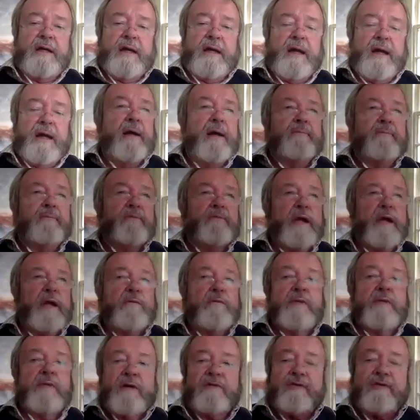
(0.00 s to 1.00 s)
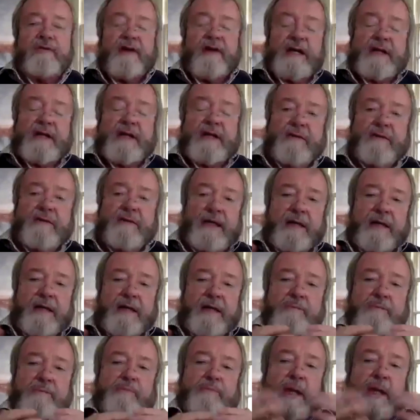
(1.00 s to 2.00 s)
um, and we're effectively
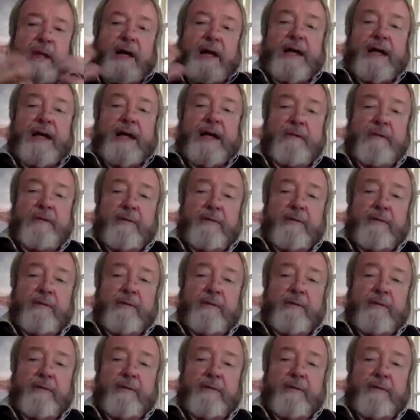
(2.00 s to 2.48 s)
blind.